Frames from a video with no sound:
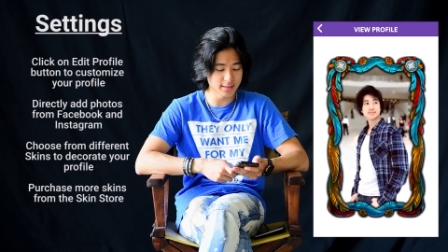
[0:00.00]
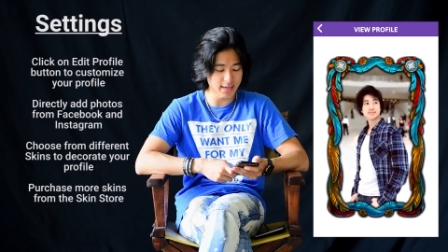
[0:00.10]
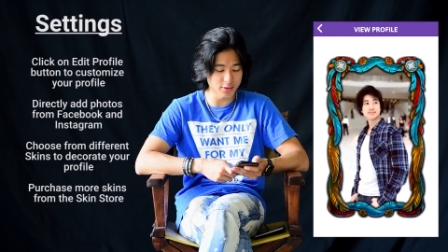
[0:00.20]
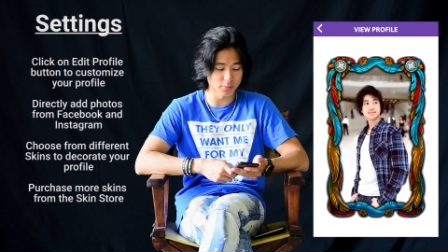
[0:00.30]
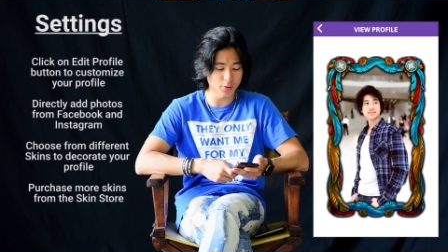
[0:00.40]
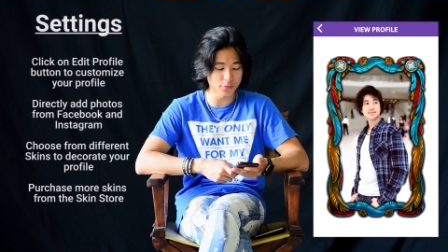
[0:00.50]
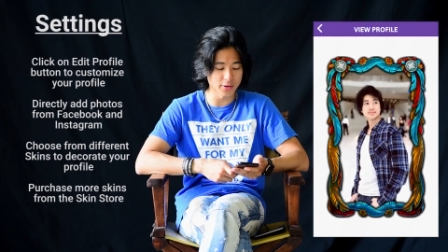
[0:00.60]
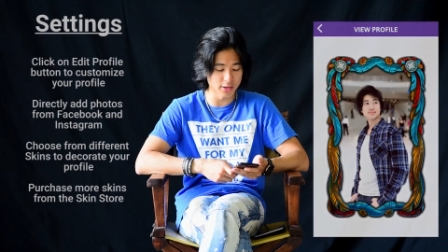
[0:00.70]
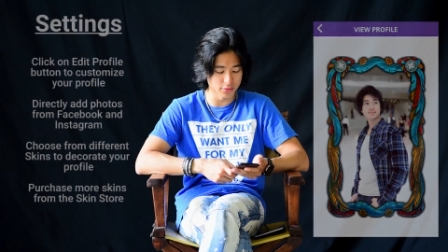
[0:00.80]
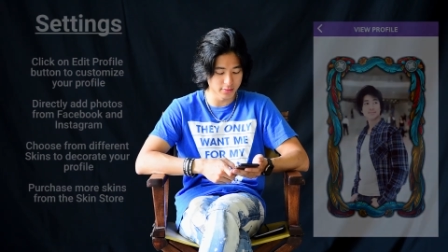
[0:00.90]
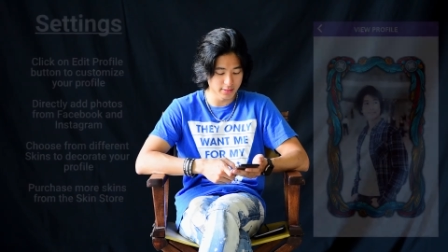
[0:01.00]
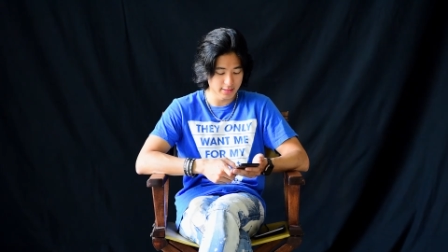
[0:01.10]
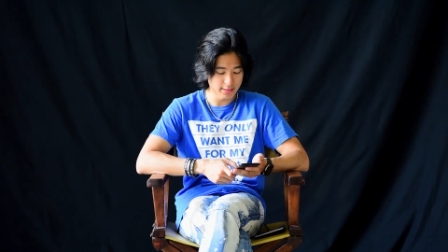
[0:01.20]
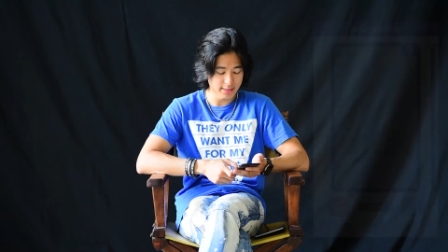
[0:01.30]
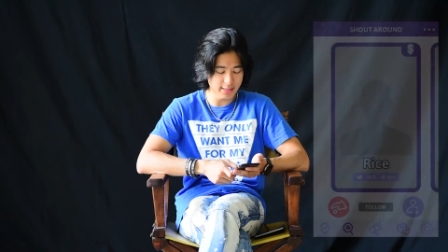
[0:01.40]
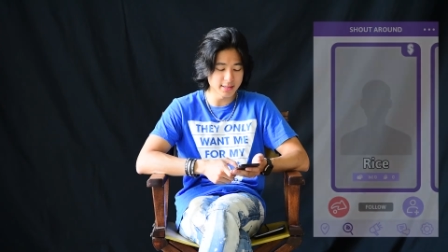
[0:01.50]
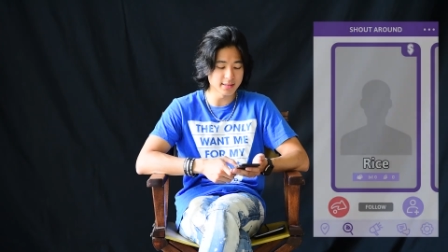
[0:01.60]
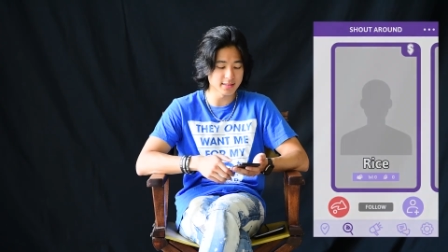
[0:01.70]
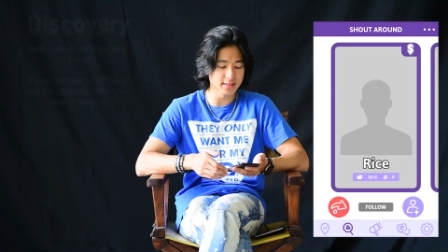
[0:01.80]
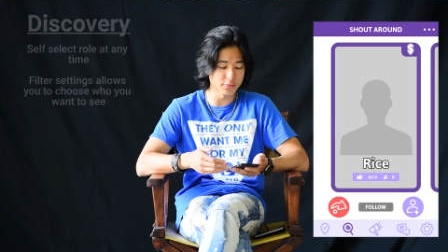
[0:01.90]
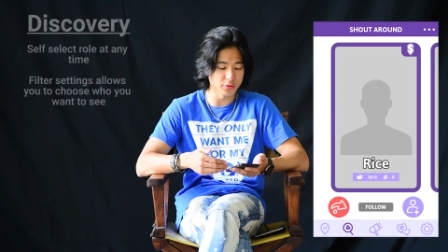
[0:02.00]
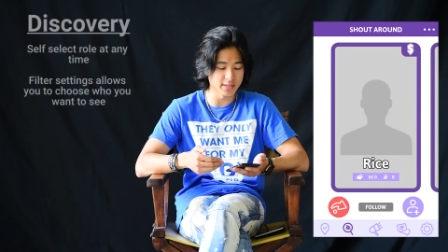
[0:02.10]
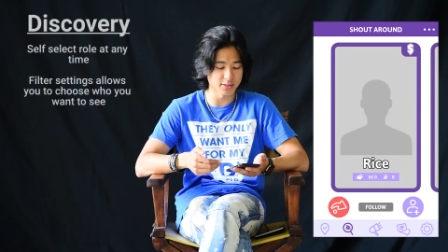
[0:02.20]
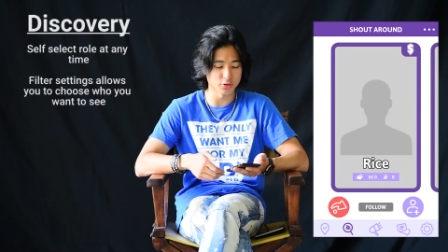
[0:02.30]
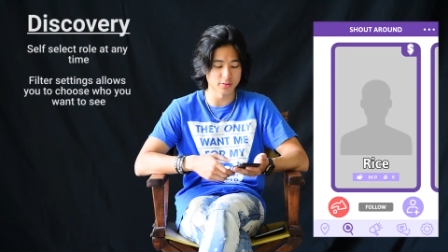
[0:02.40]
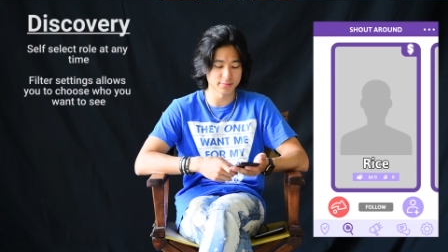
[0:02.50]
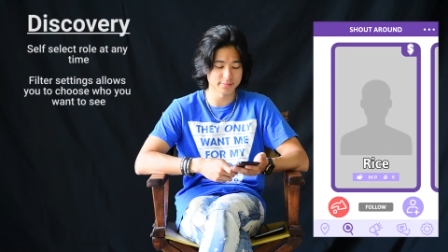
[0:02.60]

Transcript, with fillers: and your profile in the discovery section.